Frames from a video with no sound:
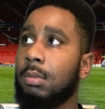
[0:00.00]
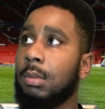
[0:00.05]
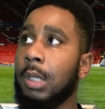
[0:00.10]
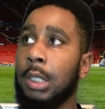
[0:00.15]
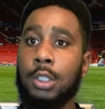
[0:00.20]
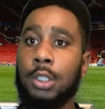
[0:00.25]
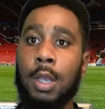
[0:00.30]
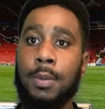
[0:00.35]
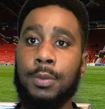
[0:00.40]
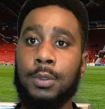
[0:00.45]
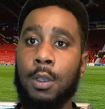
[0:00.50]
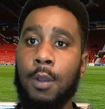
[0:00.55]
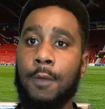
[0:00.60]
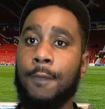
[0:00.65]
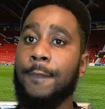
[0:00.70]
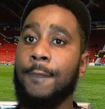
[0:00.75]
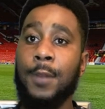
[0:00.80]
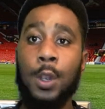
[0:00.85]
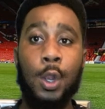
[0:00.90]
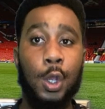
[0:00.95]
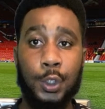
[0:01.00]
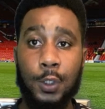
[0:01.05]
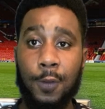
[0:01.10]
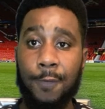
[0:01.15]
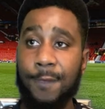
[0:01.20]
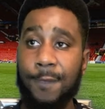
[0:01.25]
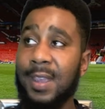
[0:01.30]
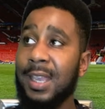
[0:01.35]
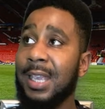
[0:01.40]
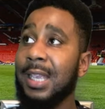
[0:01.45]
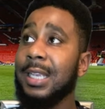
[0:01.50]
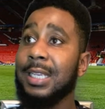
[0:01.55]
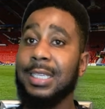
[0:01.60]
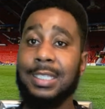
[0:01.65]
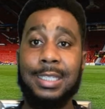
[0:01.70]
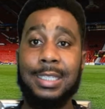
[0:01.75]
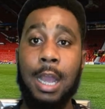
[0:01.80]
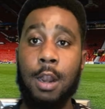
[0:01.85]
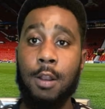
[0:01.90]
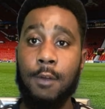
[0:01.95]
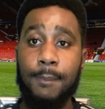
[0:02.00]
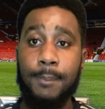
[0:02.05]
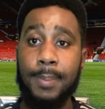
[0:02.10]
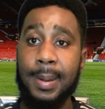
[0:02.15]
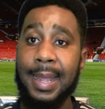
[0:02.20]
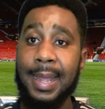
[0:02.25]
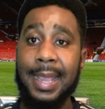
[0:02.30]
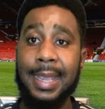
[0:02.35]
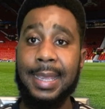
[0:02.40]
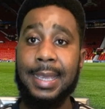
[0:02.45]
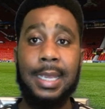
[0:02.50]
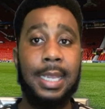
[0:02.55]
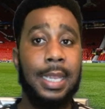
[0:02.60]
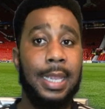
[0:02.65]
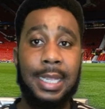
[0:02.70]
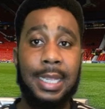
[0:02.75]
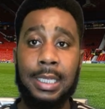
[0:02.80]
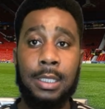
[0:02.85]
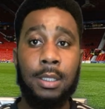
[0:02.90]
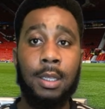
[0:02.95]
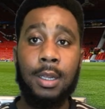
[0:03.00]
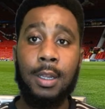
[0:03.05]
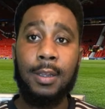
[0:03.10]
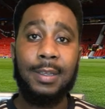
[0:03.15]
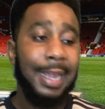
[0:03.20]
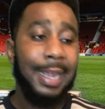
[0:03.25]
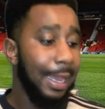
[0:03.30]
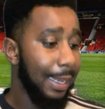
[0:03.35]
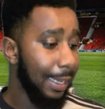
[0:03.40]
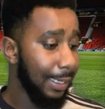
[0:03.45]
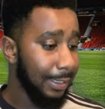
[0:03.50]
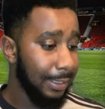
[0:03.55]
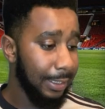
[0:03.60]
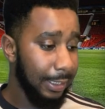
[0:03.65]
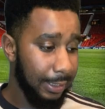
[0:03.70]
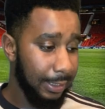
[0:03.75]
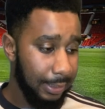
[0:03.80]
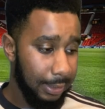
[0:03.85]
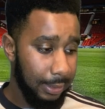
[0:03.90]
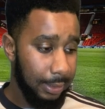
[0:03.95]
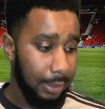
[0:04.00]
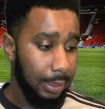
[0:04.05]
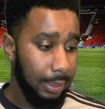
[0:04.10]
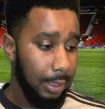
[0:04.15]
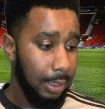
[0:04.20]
in terms of philosophy, style of play. None of that exists.